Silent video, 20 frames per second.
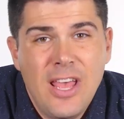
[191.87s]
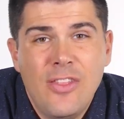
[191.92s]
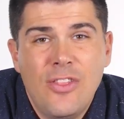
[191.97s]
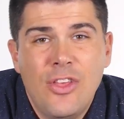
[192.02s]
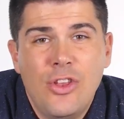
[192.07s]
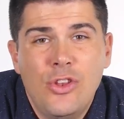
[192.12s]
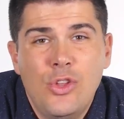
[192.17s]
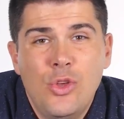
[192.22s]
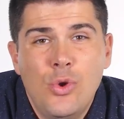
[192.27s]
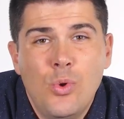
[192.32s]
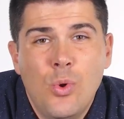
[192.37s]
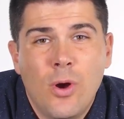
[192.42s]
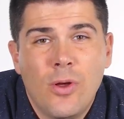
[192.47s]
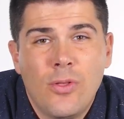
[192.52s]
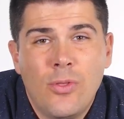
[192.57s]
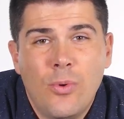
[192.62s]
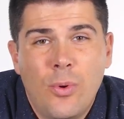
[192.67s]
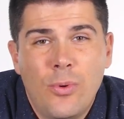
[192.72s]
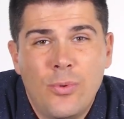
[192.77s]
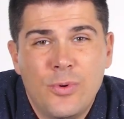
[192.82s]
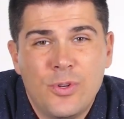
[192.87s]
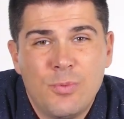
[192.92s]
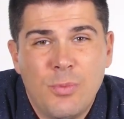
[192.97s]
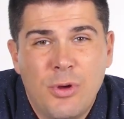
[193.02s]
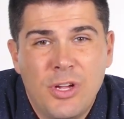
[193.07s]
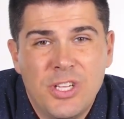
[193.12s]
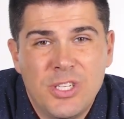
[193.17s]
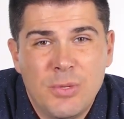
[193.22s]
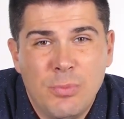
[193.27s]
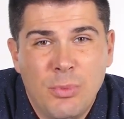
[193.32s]
then you are the one
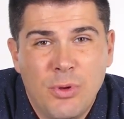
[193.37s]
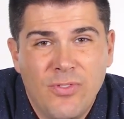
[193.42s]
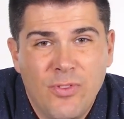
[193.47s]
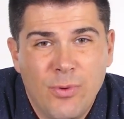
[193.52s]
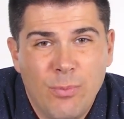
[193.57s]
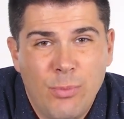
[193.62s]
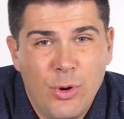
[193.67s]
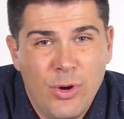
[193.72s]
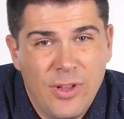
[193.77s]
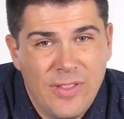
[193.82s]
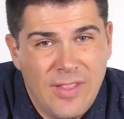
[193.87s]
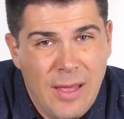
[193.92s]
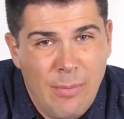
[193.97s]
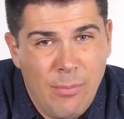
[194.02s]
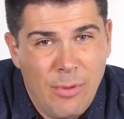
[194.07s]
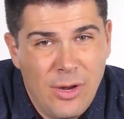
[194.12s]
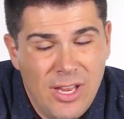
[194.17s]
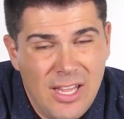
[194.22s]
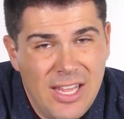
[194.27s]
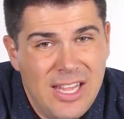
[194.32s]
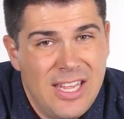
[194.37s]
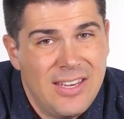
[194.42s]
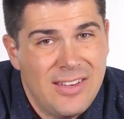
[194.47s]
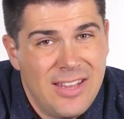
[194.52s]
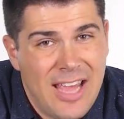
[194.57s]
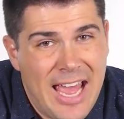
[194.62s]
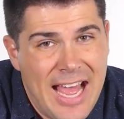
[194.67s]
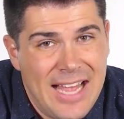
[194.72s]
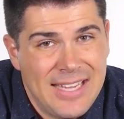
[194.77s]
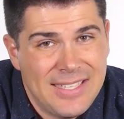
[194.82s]
responsible for putting that money
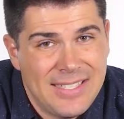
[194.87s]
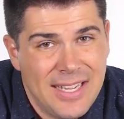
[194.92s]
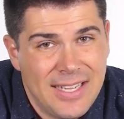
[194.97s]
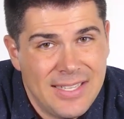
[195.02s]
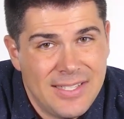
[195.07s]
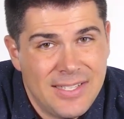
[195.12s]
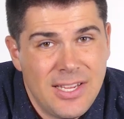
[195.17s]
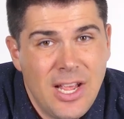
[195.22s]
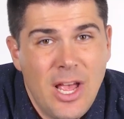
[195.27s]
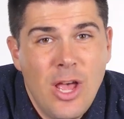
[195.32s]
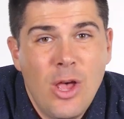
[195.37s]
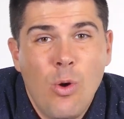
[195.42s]
into assets,